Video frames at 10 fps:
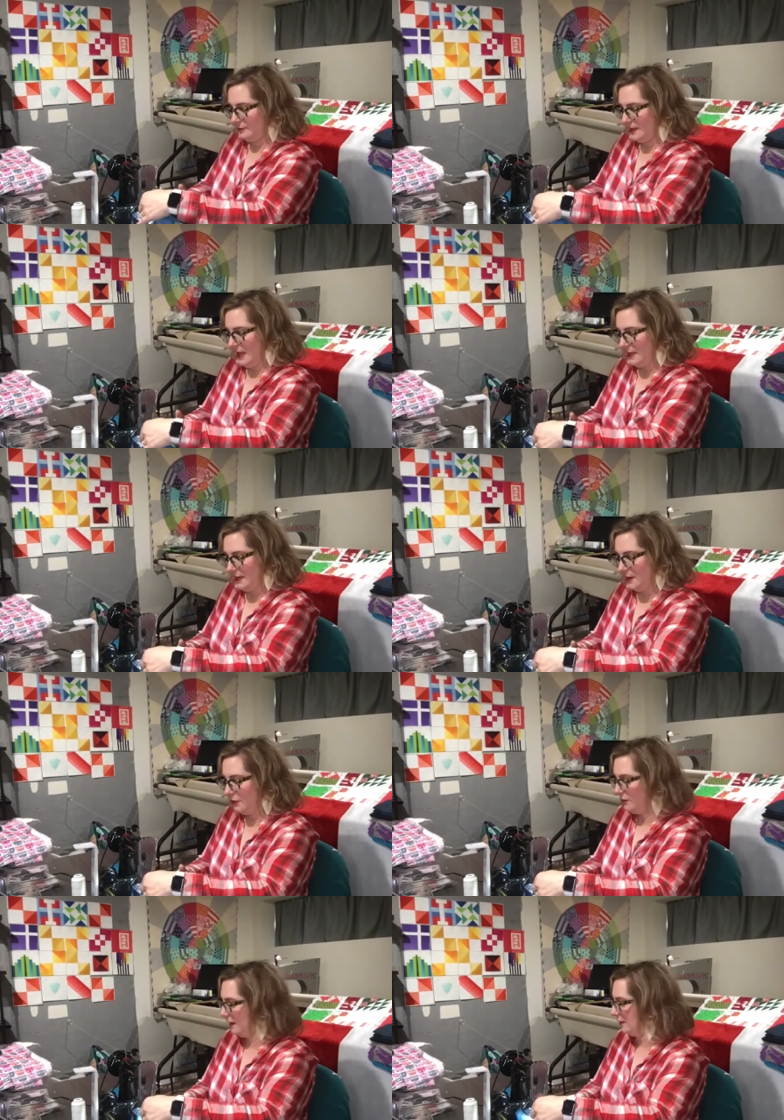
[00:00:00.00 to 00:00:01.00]
It
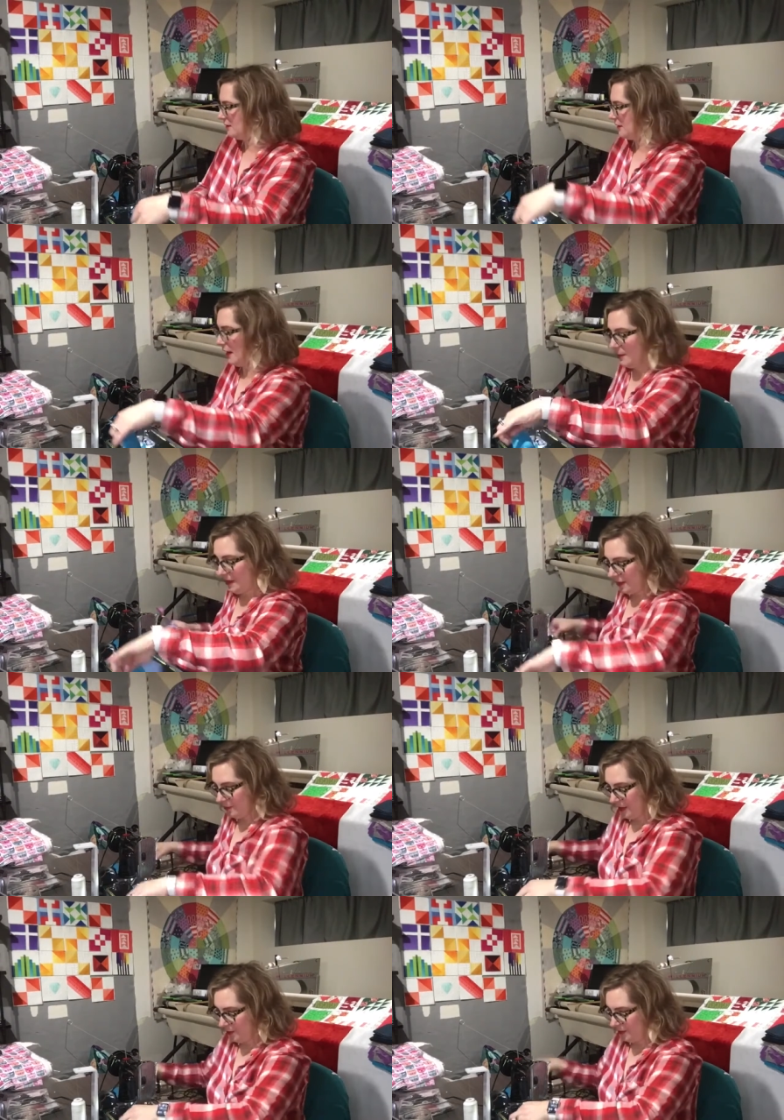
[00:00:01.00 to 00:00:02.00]
never fails. I'm out of
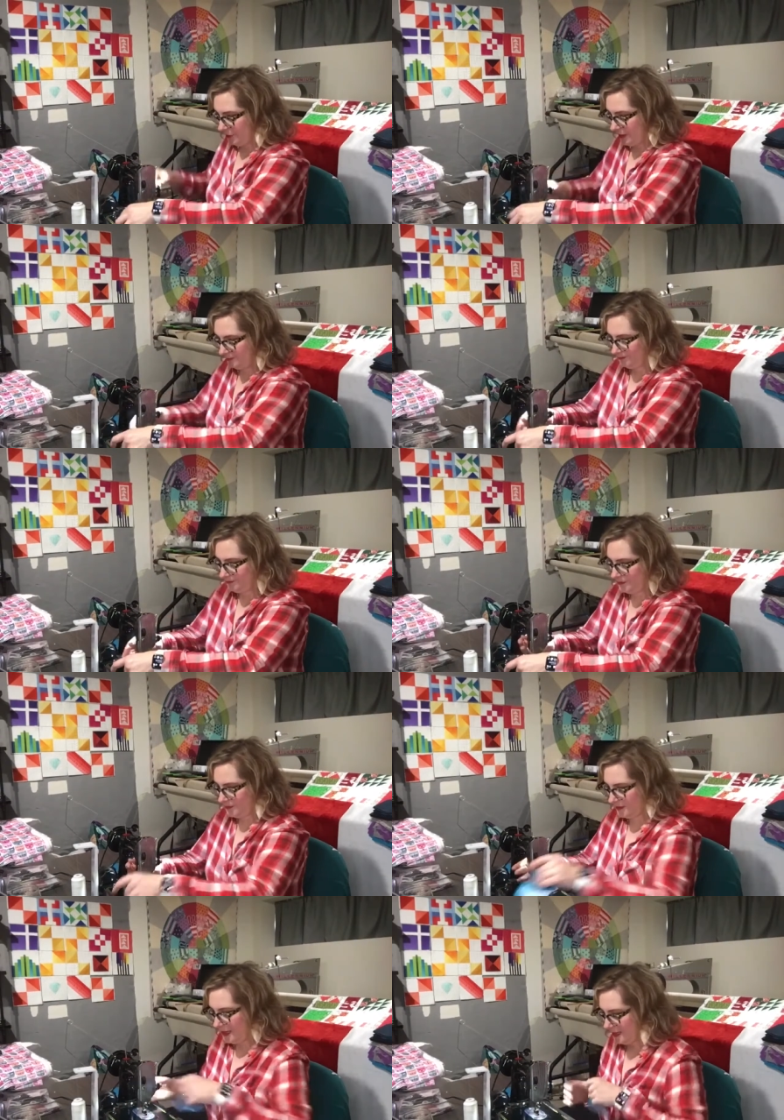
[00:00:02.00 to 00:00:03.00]
bobbin thread.
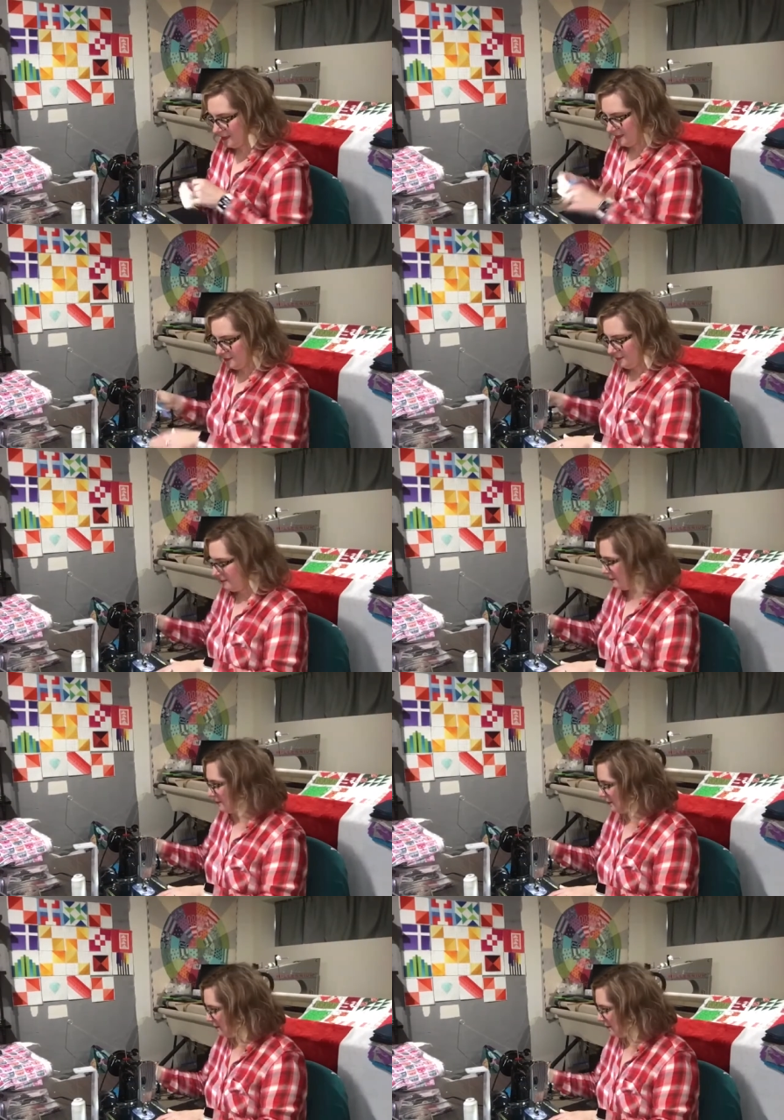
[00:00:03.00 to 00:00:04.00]
Dang it.
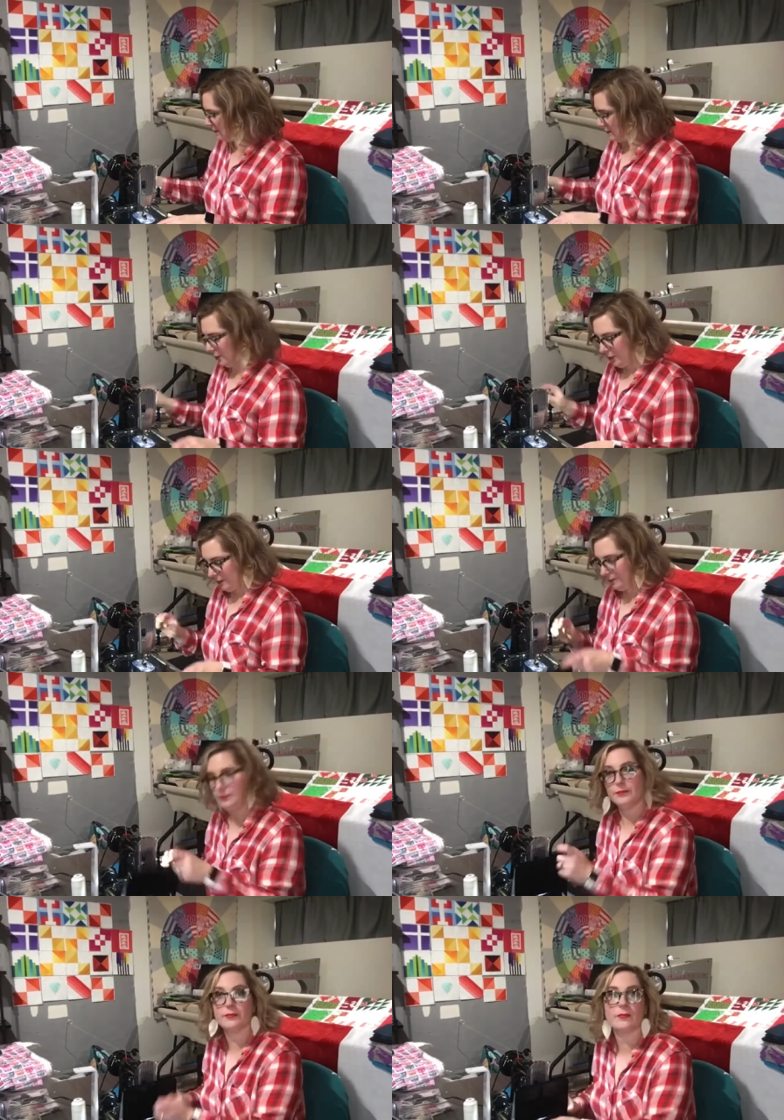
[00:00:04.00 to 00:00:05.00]
Okay.
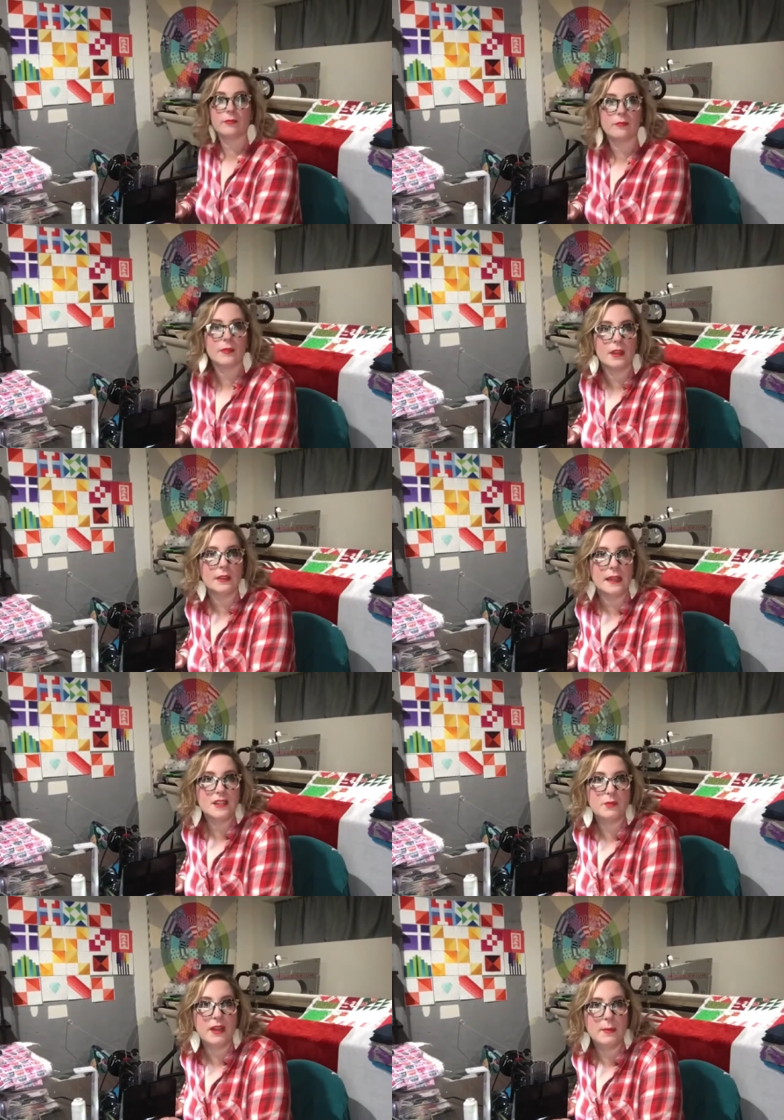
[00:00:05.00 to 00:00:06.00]

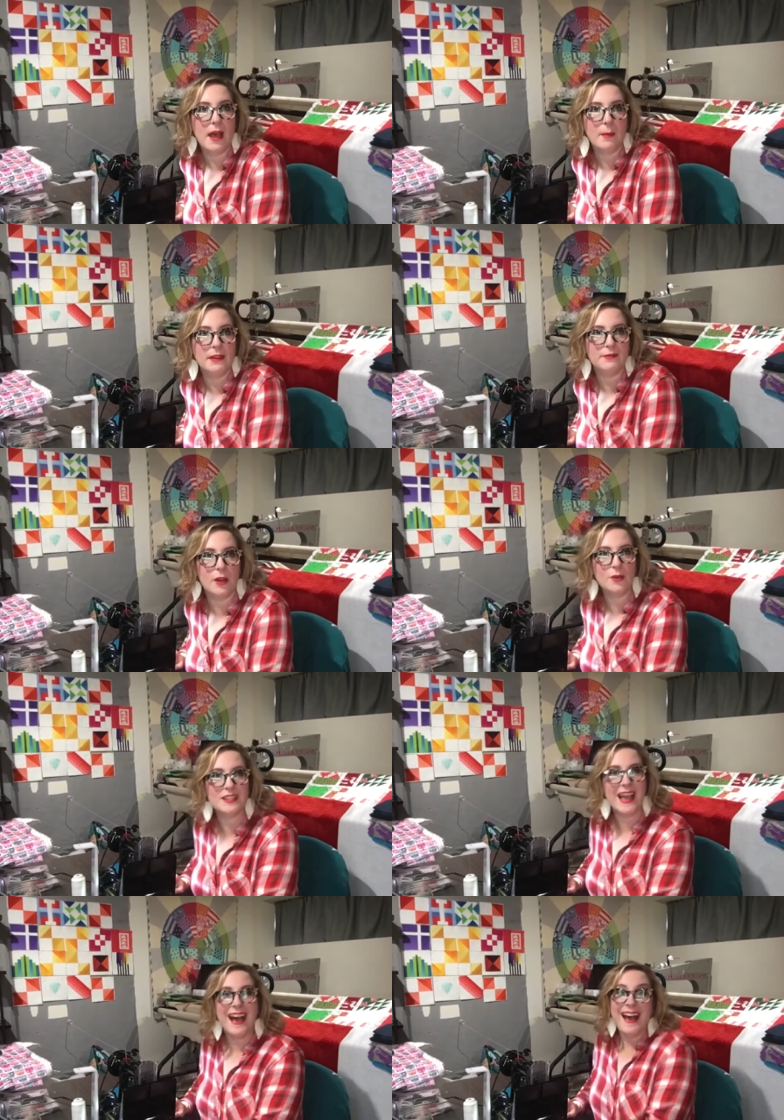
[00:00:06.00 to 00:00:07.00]
Let's run a bobbin, folks.
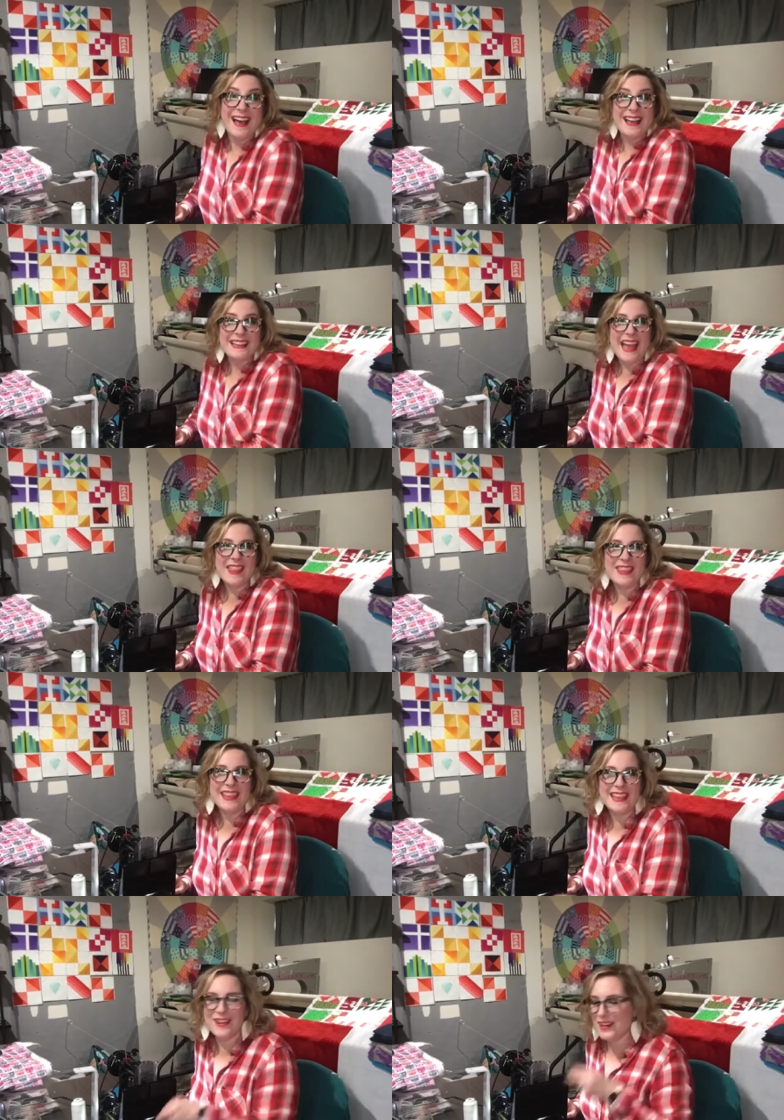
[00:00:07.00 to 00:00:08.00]

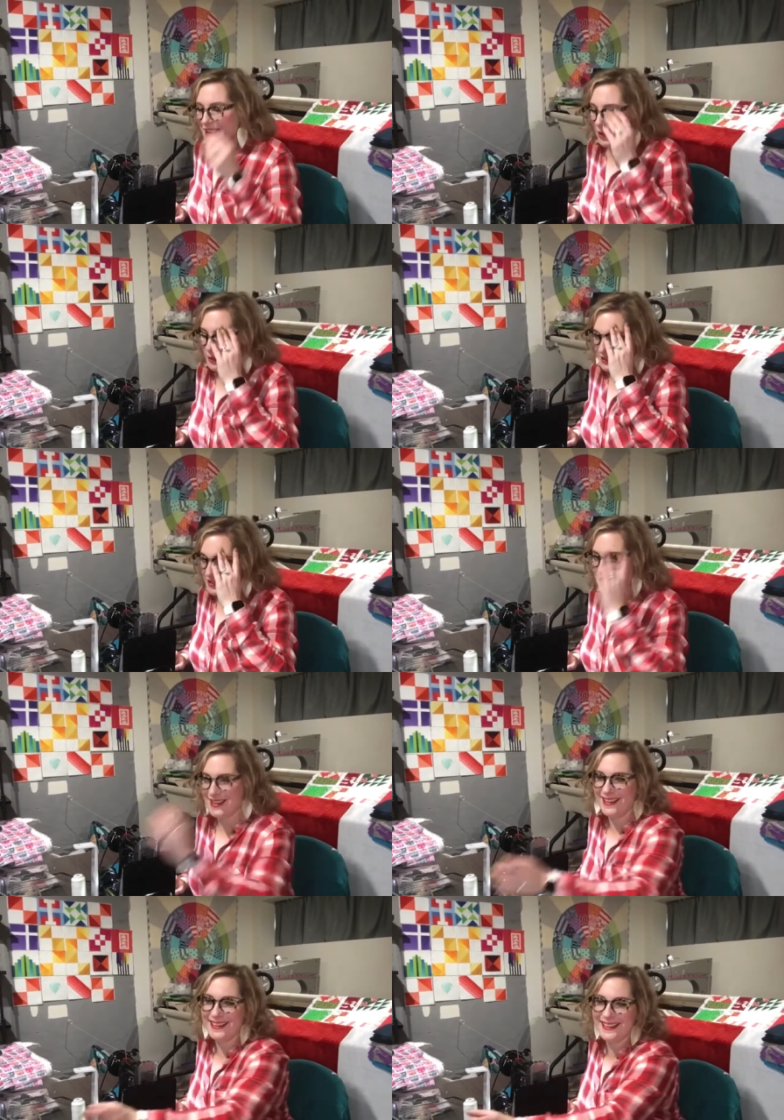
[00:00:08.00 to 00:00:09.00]
Kathy, Kirkland Quilter's
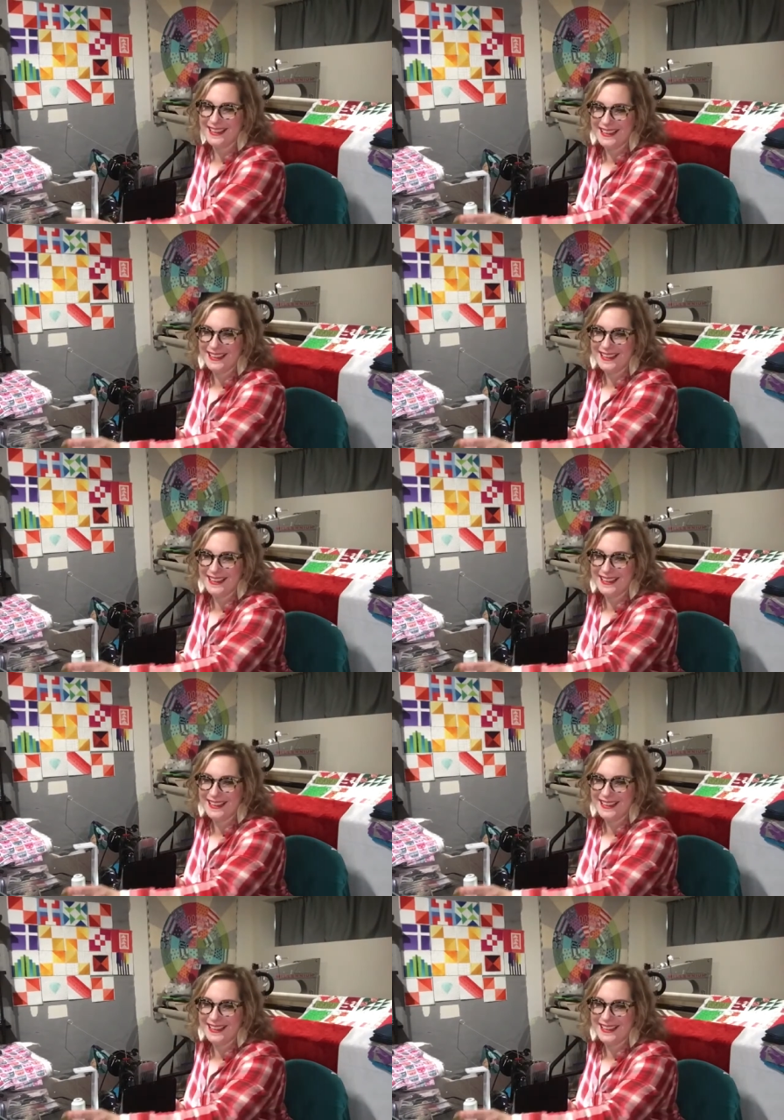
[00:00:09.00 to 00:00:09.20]
on.